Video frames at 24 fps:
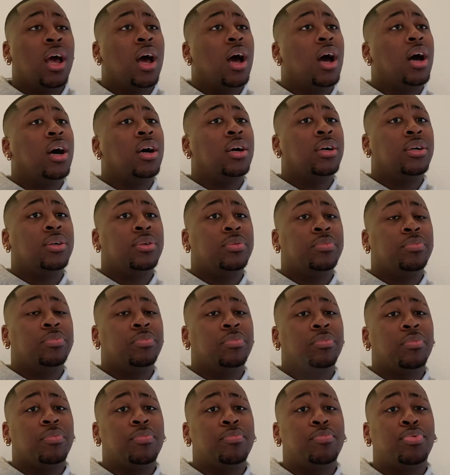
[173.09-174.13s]

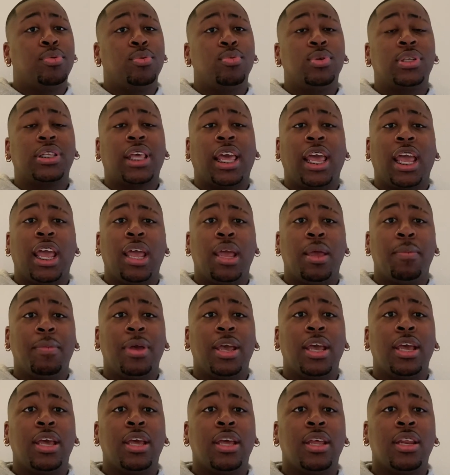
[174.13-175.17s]
Bruce came
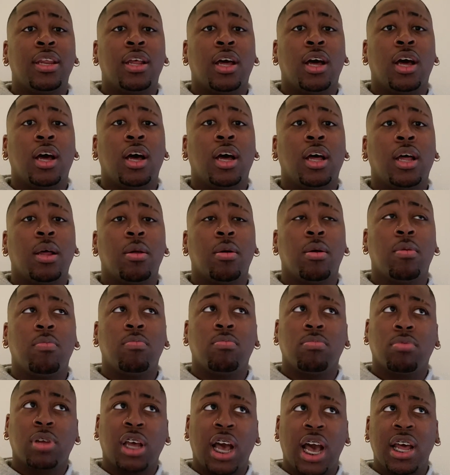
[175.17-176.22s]
in
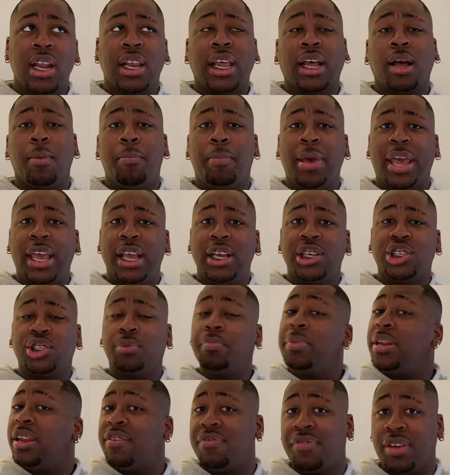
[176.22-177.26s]
kind of like a beige
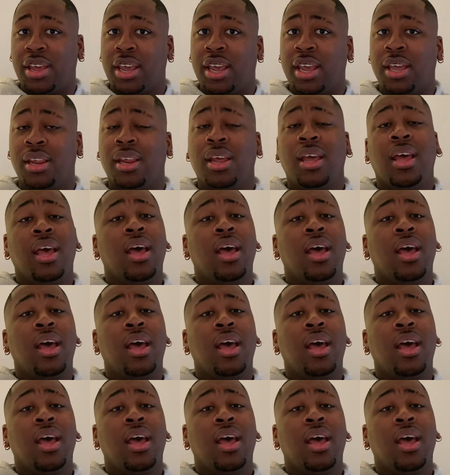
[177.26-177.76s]
minivan.